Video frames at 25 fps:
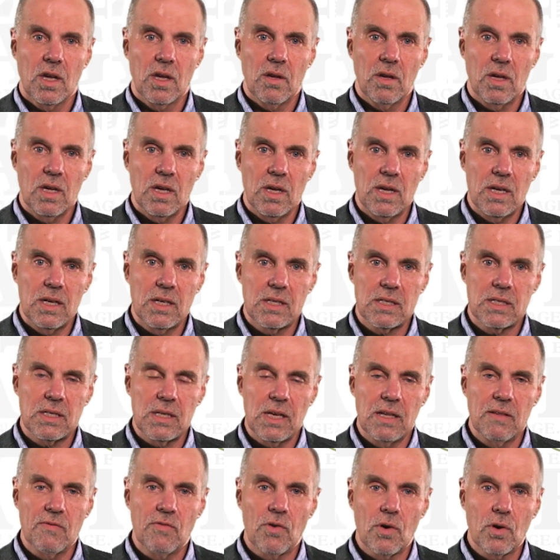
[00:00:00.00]
is
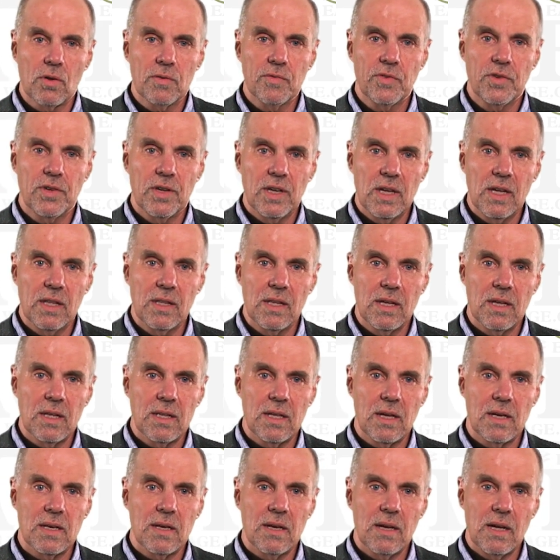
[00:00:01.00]
involved in
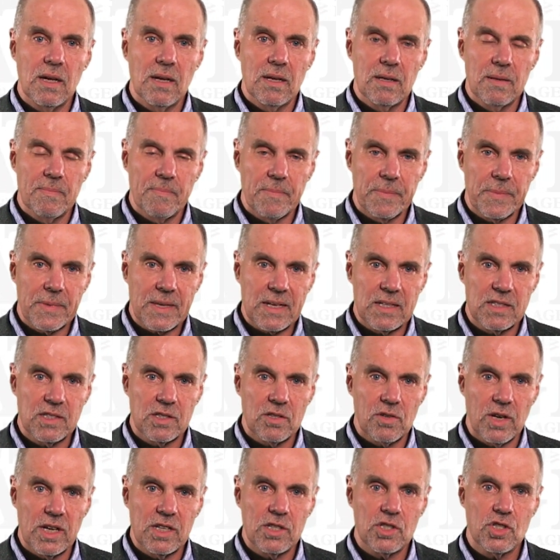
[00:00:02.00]
the
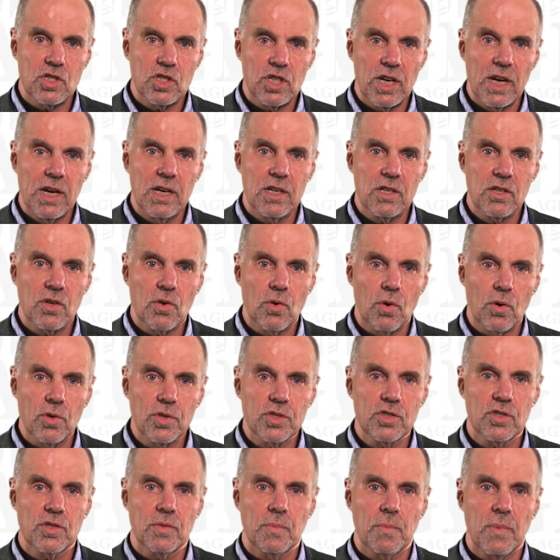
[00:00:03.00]
stress change
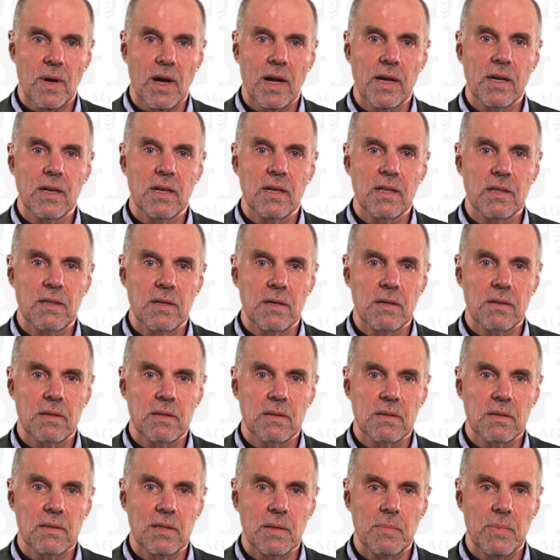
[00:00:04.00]
caused by
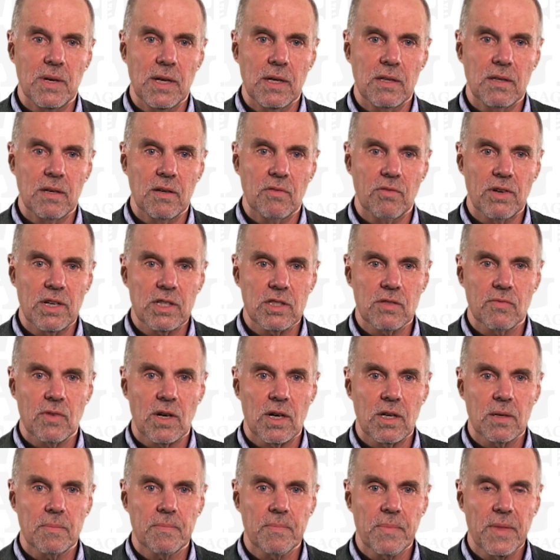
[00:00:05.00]
the depleting
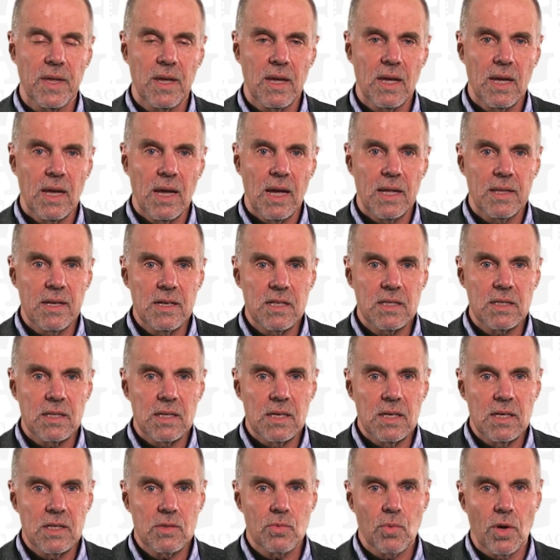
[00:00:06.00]
reservoir. And this
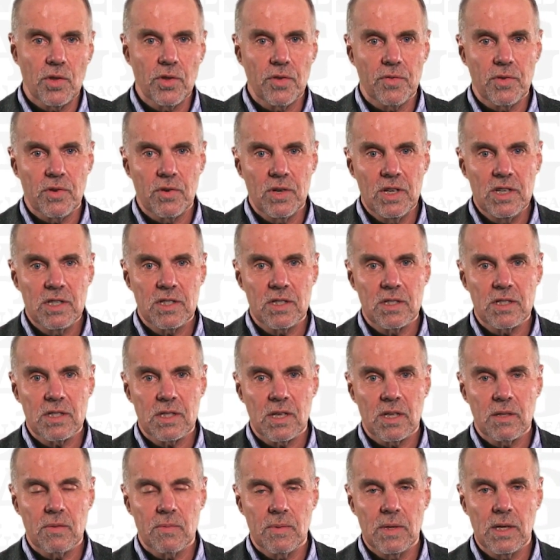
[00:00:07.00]
is one of the reasons
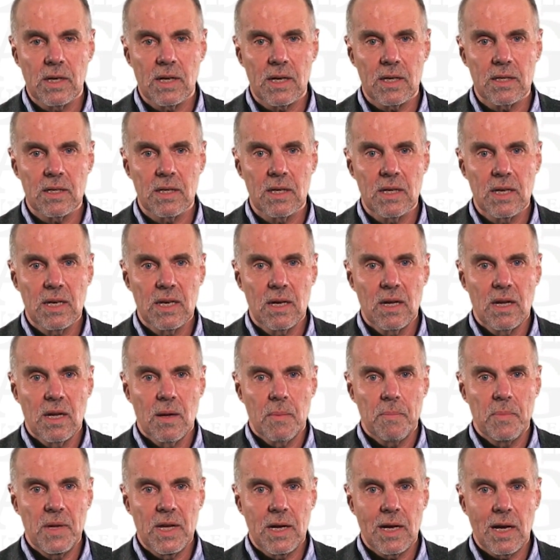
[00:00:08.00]
that we can
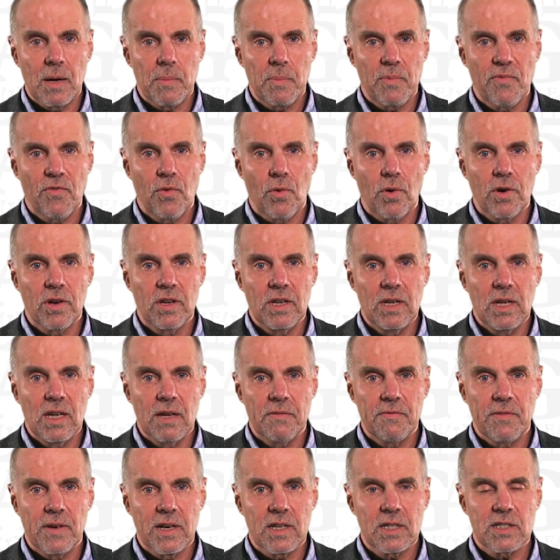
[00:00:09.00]
pick up 4D
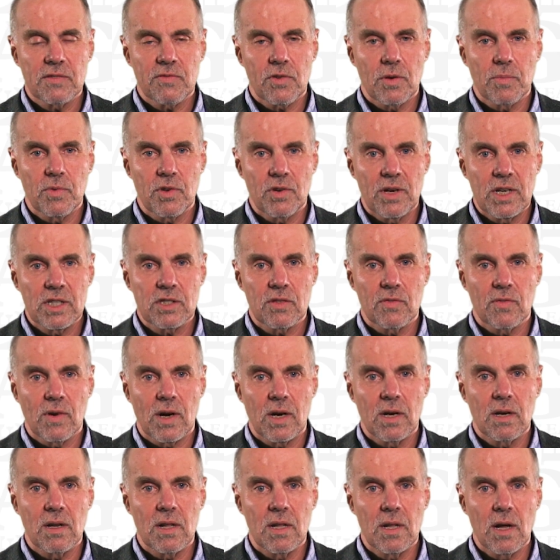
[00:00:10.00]
effects from the
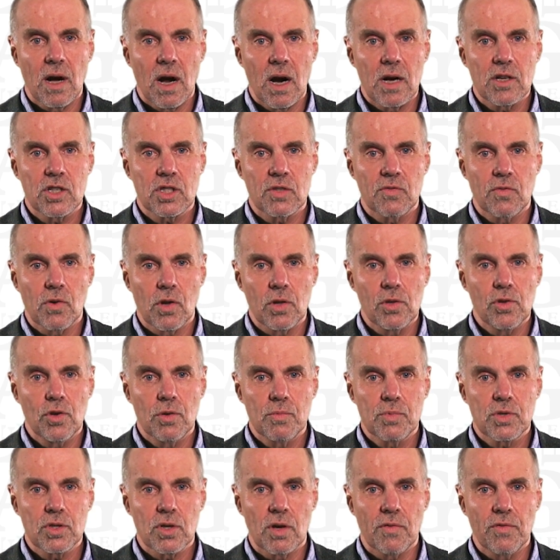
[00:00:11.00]
reservoir. Large
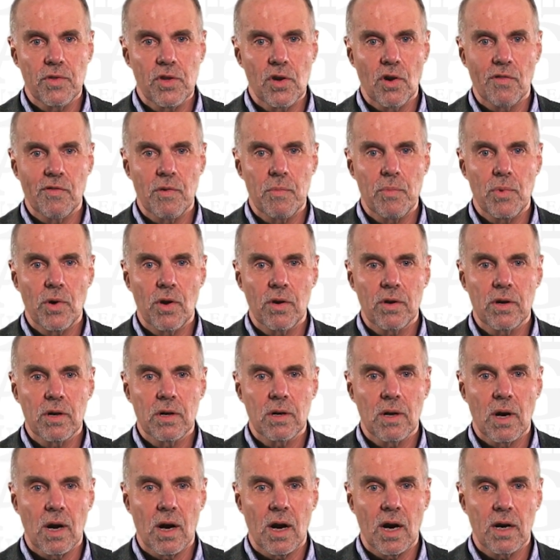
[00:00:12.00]
volumes of the
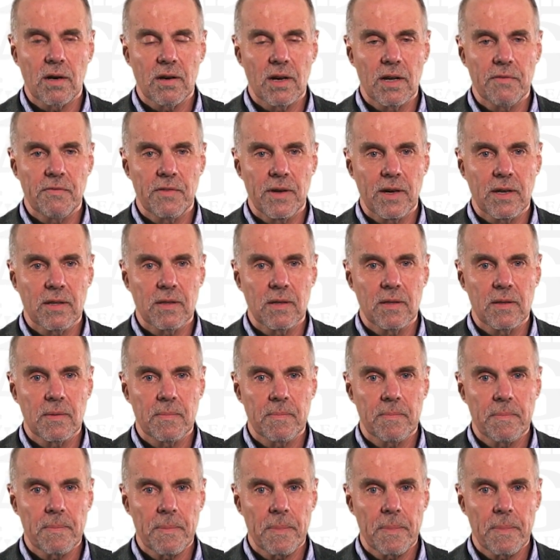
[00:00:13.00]
overburden are affected.